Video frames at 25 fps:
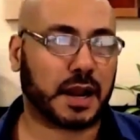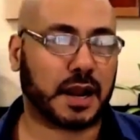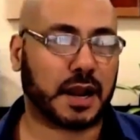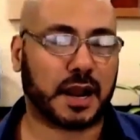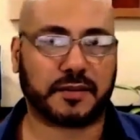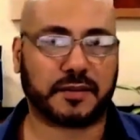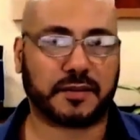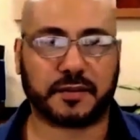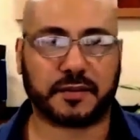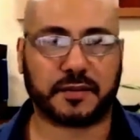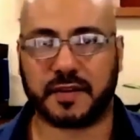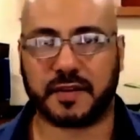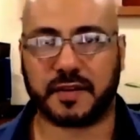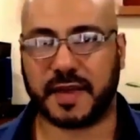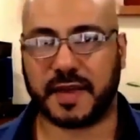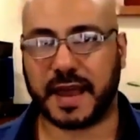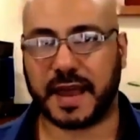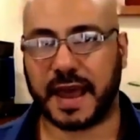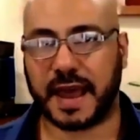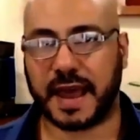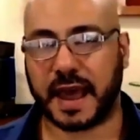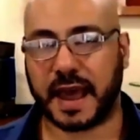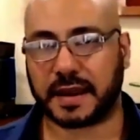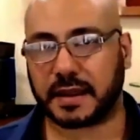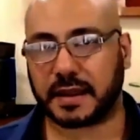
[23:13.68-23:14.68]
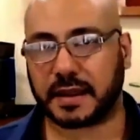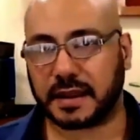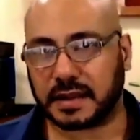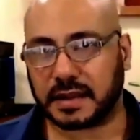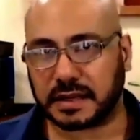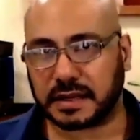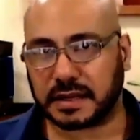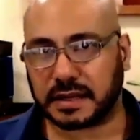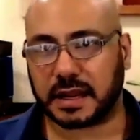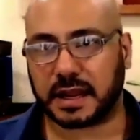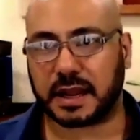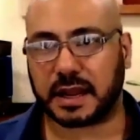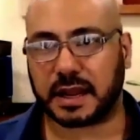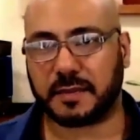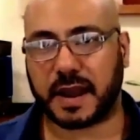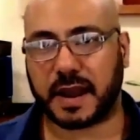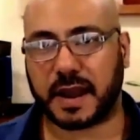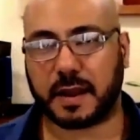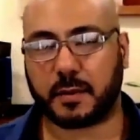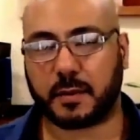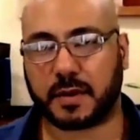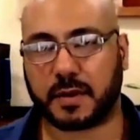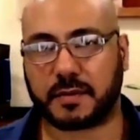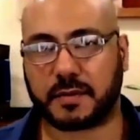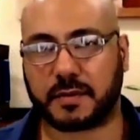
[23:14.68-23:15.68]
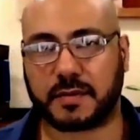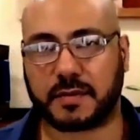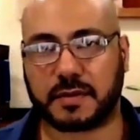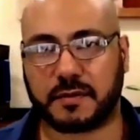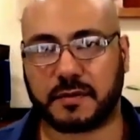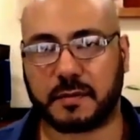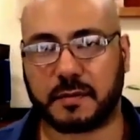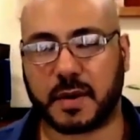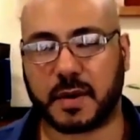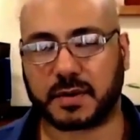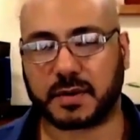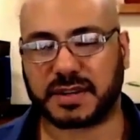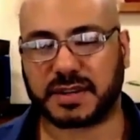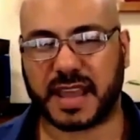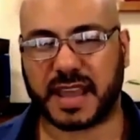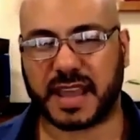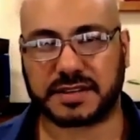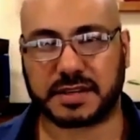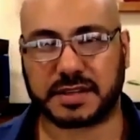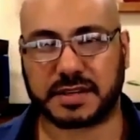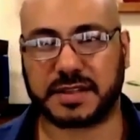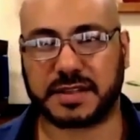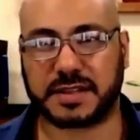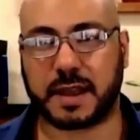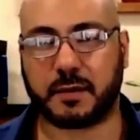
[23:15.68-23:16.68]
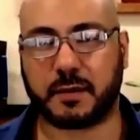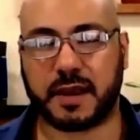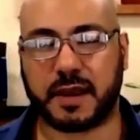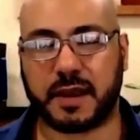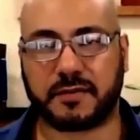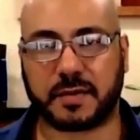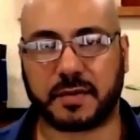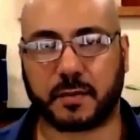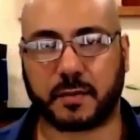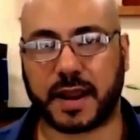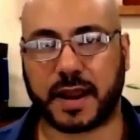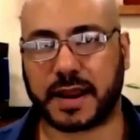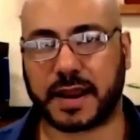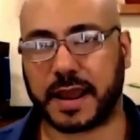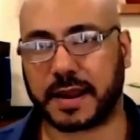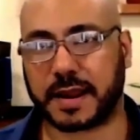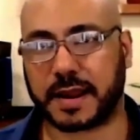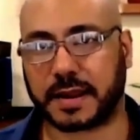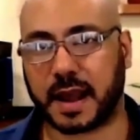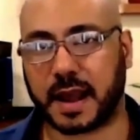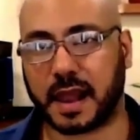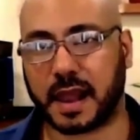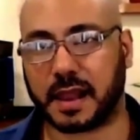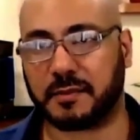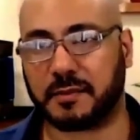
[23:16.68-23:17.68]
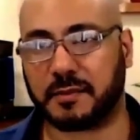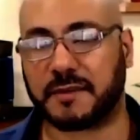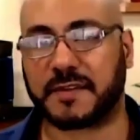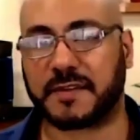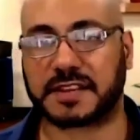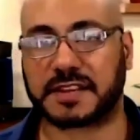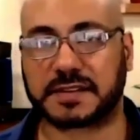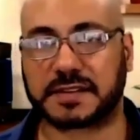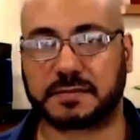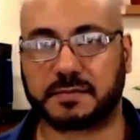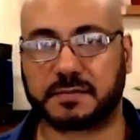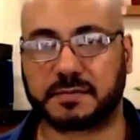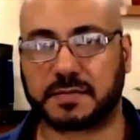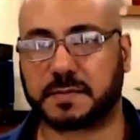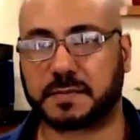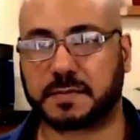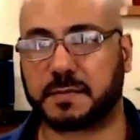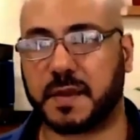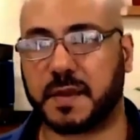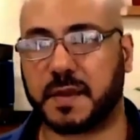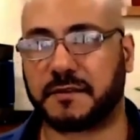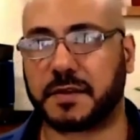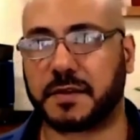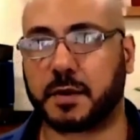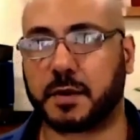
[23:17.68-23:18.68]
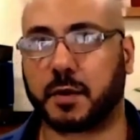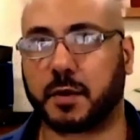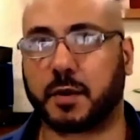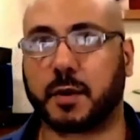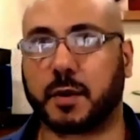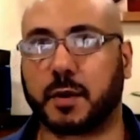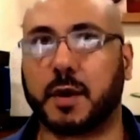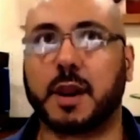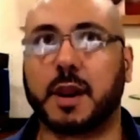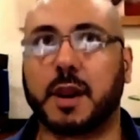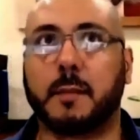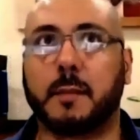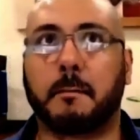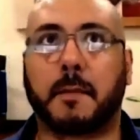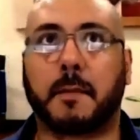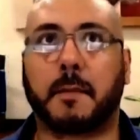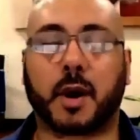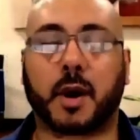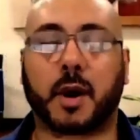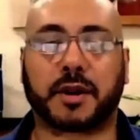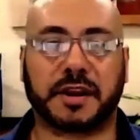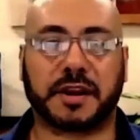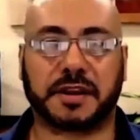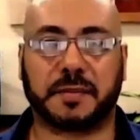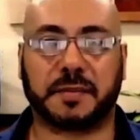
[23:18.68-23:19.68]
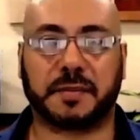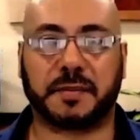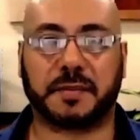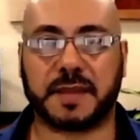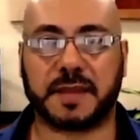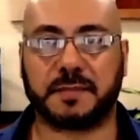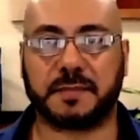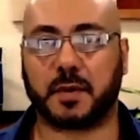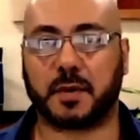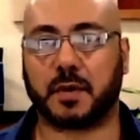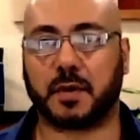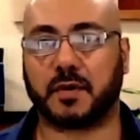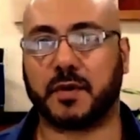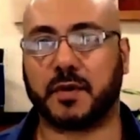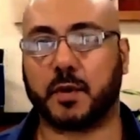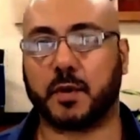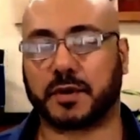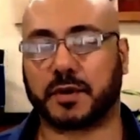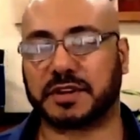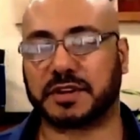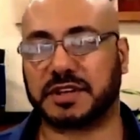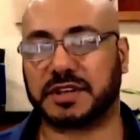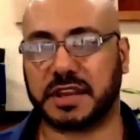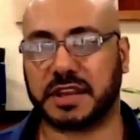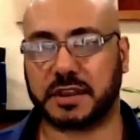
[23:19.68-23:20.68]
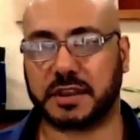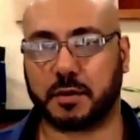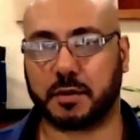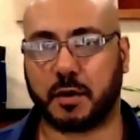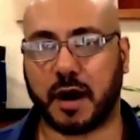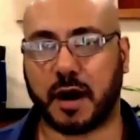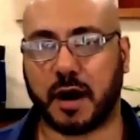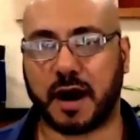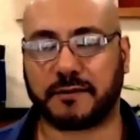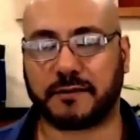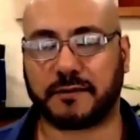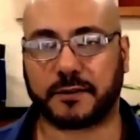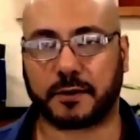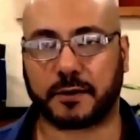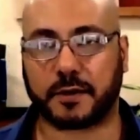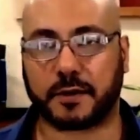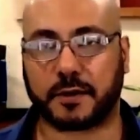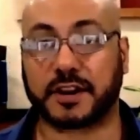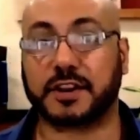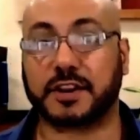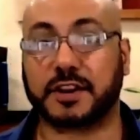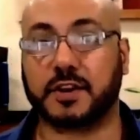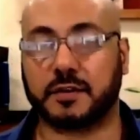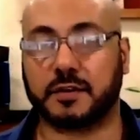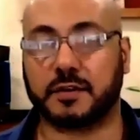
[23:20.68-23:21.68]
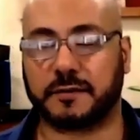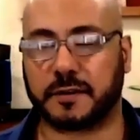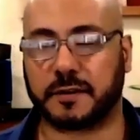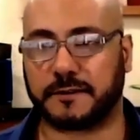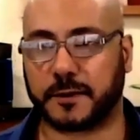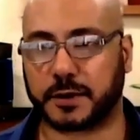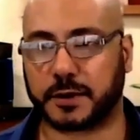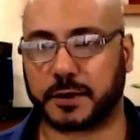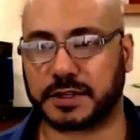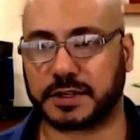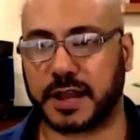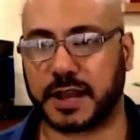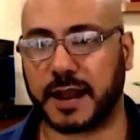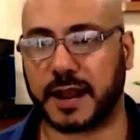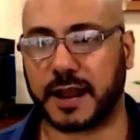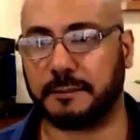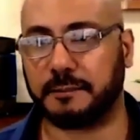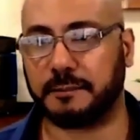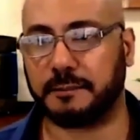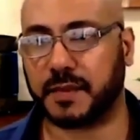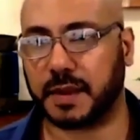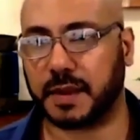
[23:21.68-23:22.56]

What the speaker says: Other than that, I would, in most cases, stay away from the right-hand column if you're marketing to people who are seeing your offer and you for the first time.